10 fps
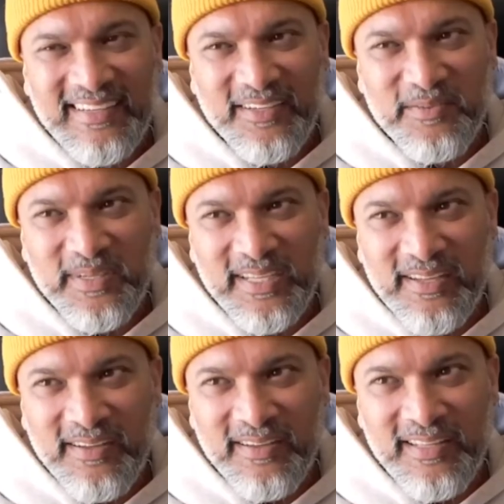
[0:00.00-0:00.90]
Oh my
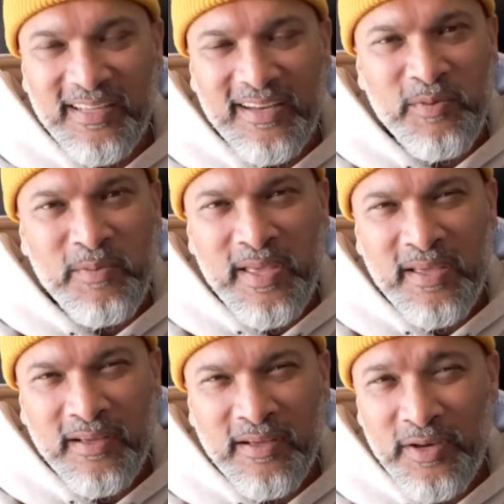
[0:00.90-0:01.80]
God. Can we make
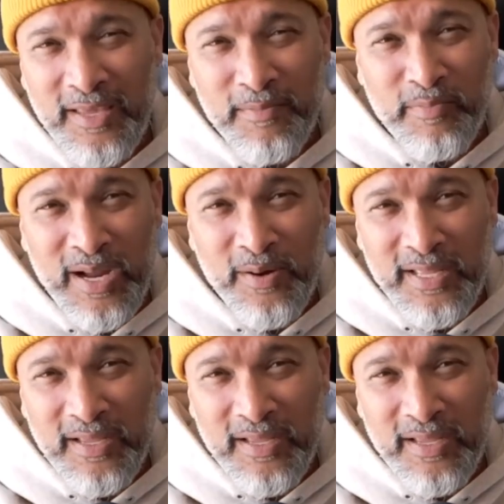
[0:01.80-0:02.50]
a cookie brownie